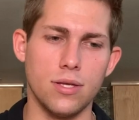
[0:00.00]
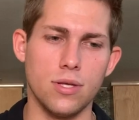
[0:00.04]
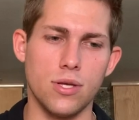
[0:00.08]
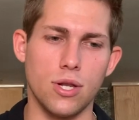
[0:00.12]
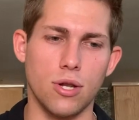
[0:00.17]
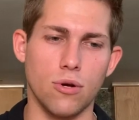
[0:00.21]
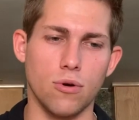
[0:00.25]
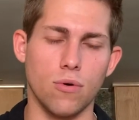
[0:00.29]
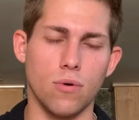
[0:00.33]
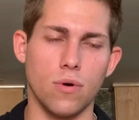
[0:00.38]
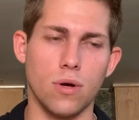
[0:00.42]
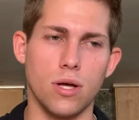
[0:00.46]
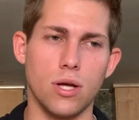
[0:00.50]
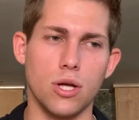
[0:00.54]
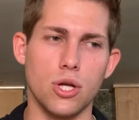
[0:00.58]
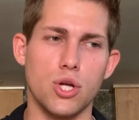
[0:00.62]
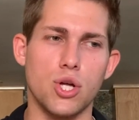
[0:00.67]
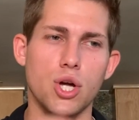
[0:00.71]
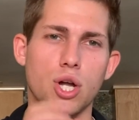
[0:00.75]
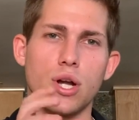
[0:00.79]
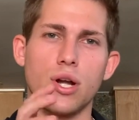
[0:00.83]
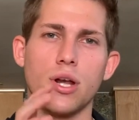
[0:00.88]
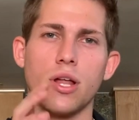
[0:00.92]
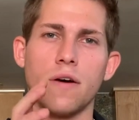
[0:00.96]
you know,
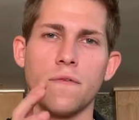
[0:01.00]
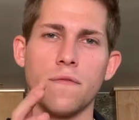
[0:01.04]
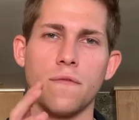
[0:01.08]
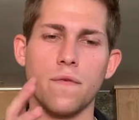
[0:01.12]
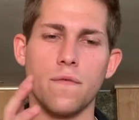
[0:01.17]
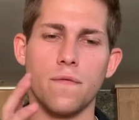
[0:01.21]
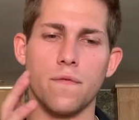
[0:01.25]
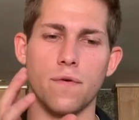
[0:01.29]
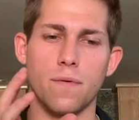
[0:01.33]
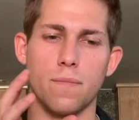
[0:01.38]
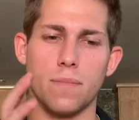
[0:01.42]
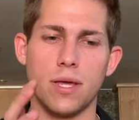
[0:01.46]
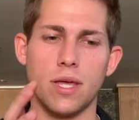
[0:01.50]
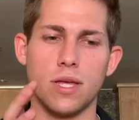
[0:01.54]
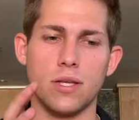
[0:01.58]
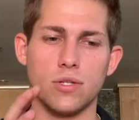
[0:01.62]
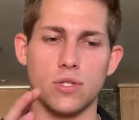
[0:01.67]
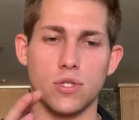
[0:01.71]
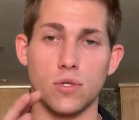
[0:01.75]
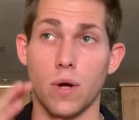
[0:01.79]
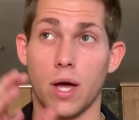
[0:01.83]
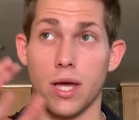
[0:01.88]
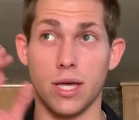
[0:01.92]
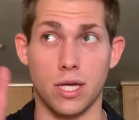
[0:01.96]
good enough for me
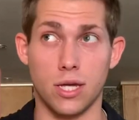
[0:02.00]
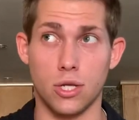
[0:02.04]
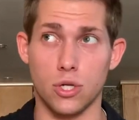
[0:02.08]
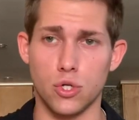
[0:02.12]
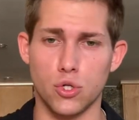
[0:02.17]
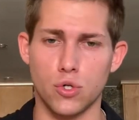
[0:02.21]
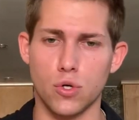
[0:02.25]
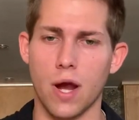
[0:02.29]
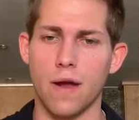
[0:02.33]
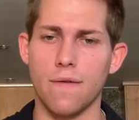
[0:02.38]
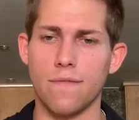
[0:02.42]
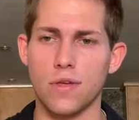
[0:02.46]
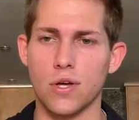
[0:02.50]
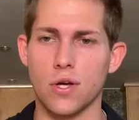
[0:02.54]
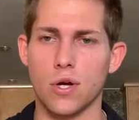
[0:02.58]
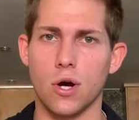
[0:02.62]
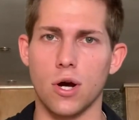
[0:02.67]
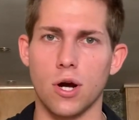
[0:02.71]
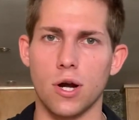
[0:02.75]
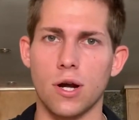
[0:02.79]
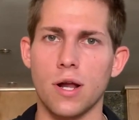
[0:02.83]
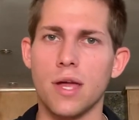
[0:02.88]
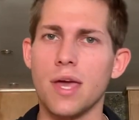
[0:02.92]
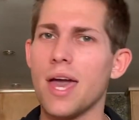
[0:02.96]
so I can drive the
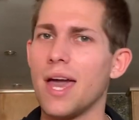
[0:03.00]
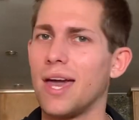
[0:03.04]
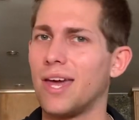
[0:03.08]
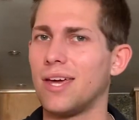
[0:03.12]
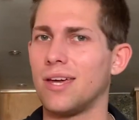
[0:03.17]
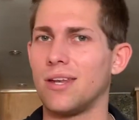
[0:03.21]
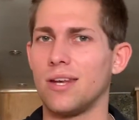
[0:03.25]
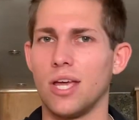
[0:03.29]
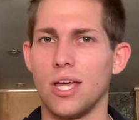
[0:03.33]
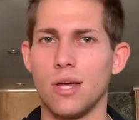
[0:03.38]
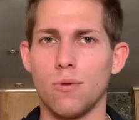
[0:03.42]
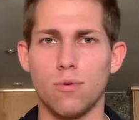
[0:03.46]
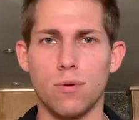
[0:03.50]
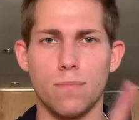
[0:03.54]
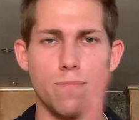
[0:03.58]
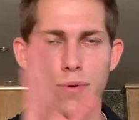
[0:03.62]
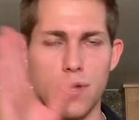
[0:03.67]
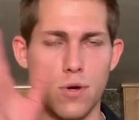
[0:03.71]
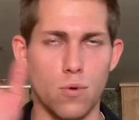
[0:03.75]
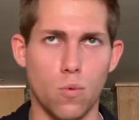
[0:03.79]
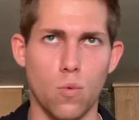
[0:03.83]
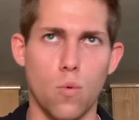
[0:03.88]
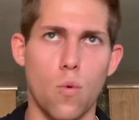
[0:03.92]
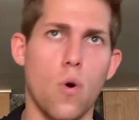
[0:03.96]
car, and it would
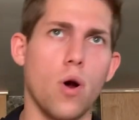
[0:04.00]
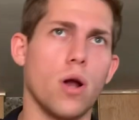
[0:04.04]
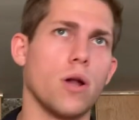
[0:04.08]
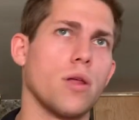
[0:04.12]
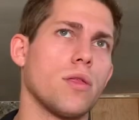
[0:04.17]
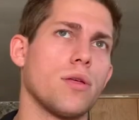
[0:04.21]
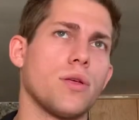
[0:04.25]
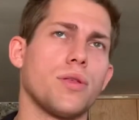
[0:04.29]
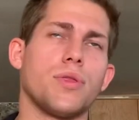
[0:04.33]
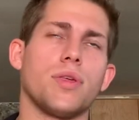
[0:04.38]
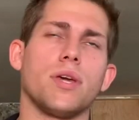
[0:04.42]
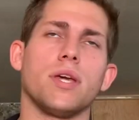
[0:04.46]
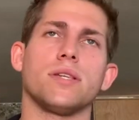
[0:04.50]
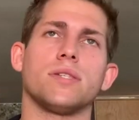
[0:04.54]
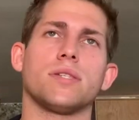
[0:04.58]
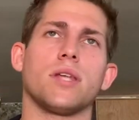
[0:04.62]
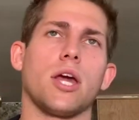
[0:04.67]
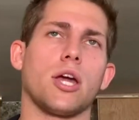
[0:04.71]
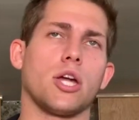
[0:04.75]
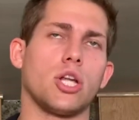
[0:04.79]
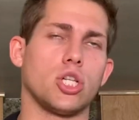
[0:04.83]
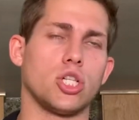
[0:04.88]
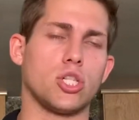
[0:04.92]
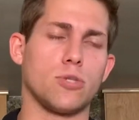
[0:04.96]
be one of the things that
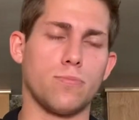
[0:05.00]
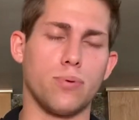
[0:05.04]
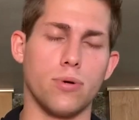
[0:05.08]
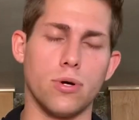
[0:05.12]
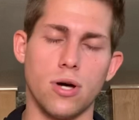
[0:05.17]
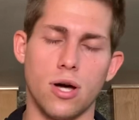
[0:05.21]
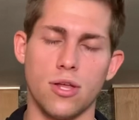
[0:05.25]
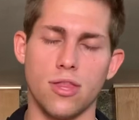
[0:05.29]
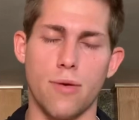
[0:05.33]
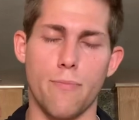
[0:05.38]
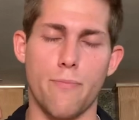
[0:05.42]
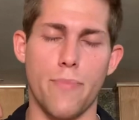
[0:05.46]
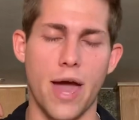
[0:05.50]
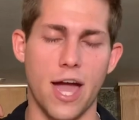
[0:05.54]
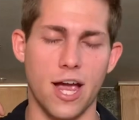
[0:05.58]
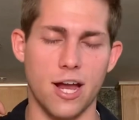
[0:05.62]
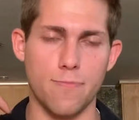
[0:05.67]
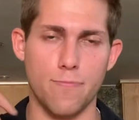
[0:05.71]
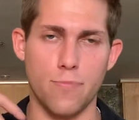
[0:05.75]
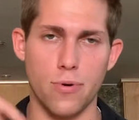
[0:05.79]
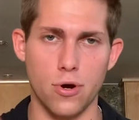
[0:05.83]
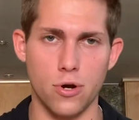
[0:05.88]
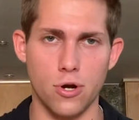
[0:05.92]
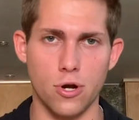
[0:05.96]
I could just put on the
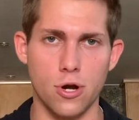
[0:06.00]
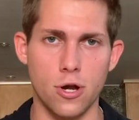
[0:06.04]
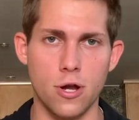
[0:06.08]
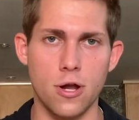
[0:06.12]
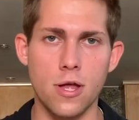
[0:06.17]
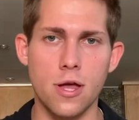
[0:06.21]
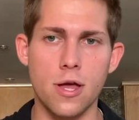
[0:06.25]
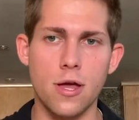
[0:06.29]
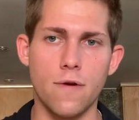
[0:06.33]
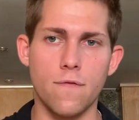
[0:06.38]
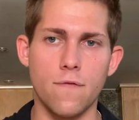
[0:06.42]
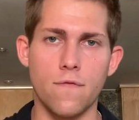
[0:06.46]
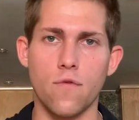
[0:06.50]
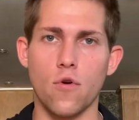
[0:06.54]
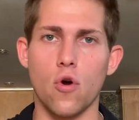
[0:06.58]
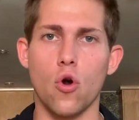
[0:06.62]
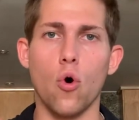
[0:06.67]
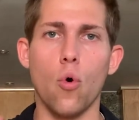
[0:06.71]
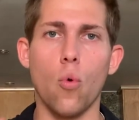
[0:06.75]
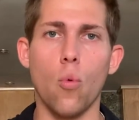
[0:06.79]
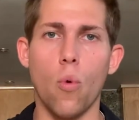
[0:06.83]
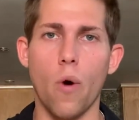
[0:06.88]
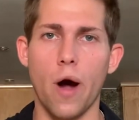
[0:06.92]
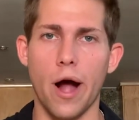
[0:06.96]
back burner for
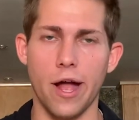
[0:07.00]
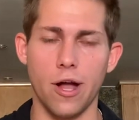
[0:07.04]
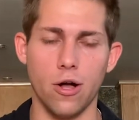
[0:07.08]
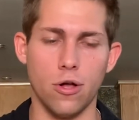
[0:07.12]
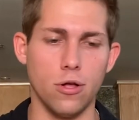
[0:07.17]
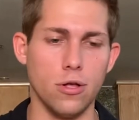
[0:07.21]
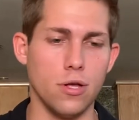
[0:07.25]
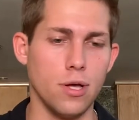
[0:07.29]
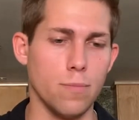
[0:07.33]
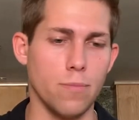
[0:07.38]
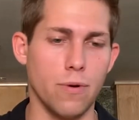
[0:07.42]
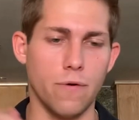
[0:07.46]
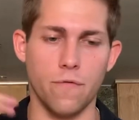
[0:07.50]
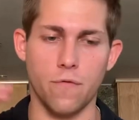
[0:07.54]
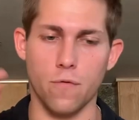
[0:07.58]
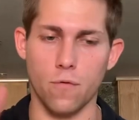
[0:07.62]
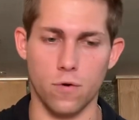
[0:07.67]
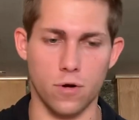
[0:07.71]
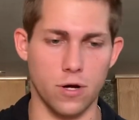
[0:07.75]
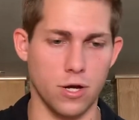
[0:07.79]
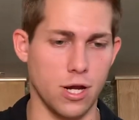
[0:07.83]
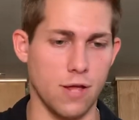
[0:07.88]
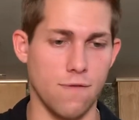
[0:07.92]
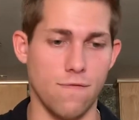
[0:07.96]
a while
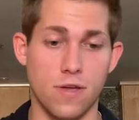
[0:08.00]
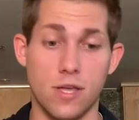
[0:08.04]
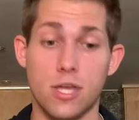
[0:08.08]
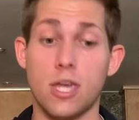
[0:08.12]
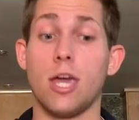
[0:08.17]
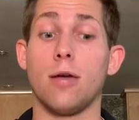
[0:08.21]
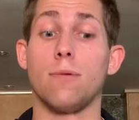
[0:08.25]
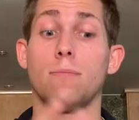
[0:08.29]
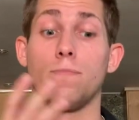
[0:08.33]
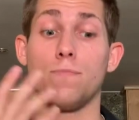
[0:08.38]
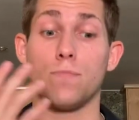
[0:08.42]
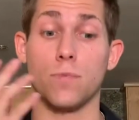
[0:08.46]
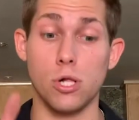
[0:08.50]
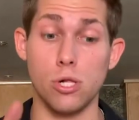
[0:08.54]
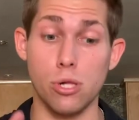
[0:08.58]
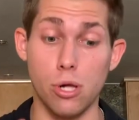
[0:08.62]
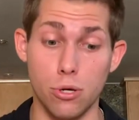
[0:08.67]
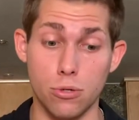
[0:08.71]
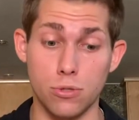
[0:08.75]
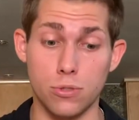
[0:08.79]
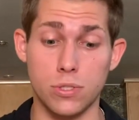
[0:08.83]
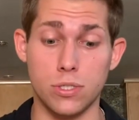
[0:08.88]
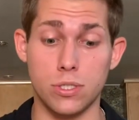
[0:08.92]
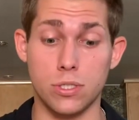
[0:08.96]
before it even came
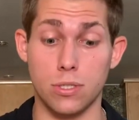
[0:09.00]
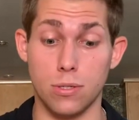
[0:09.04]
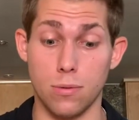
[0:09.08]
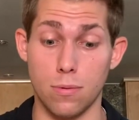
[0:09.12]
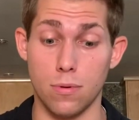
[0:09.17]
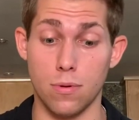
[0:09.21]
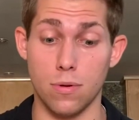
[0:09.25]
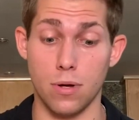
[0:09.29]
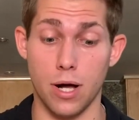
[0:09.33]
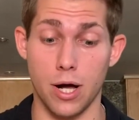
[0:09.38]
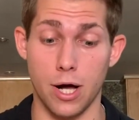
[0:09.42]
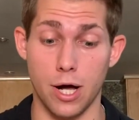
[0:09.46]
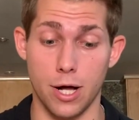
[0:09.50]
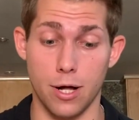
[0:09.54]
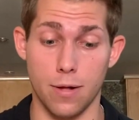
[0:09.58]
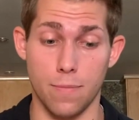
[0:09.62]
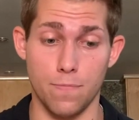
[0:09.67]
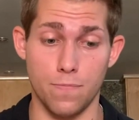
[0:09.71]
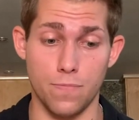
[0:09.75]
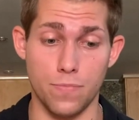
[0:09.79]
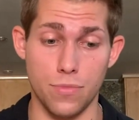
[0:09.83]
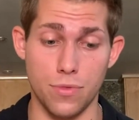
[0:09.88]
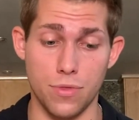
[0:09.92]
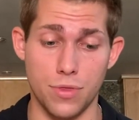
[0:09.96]
close
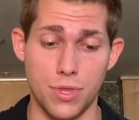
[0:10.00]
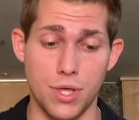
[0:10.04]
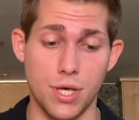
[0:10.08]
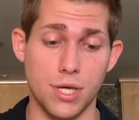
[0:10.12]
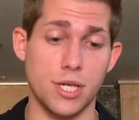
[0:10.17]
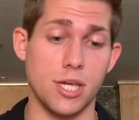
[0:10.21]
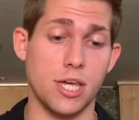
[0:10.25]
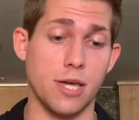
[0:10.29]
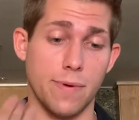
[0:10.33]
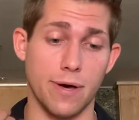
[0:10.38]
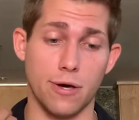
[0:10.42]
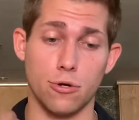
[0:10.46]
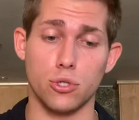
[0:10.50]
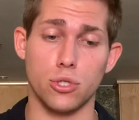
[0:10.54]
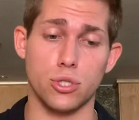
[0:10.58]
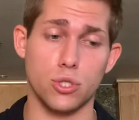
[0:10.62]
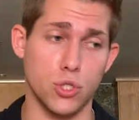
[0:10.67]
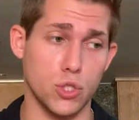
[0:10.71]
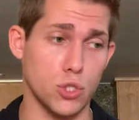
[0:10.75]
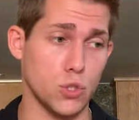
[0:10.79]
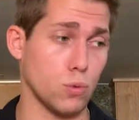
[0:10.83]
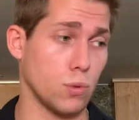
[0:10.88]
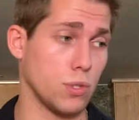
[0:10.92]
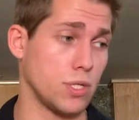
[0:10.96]
to thinking
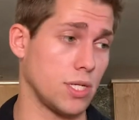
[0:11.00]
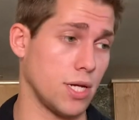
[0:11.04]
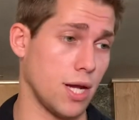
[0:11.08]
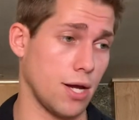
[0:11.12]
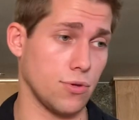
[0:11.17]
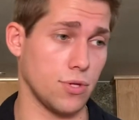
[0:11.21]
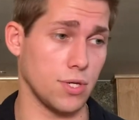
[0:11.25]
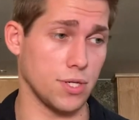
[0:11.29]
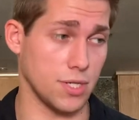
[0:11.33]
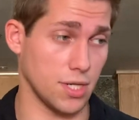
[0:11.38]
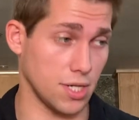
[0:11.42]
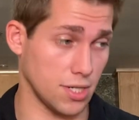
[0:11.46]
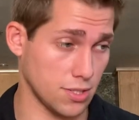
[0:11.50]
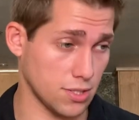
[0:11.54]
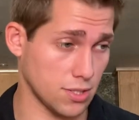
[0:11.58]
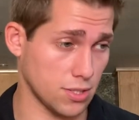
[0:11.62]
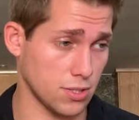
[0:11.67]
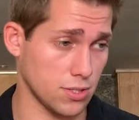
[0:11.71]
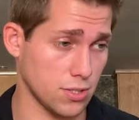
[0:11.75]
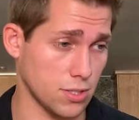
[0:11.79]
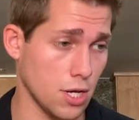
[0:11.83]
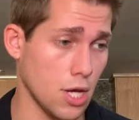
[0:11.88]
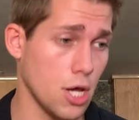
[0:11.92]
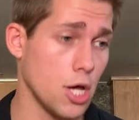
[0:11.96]
about switching out the
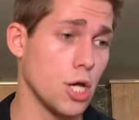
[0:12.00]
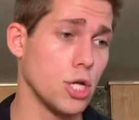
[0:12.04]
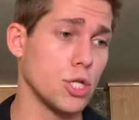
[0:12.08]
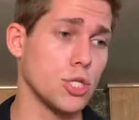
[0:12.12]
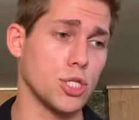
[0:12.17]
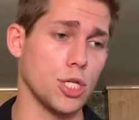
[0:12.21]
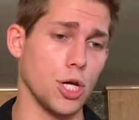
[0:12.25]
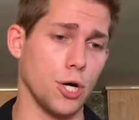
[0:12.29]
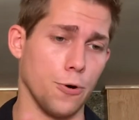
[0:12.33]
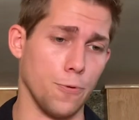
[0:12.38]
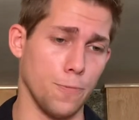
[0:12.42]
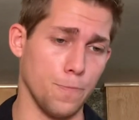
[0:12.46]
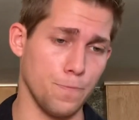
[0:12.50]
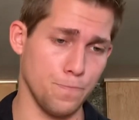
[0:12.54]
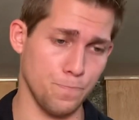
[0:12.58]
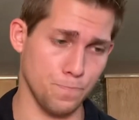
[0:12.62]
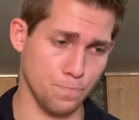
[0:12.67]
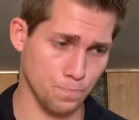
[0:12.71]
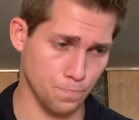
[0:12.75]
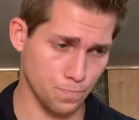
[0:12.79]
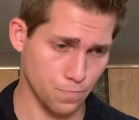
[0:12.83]
discs. So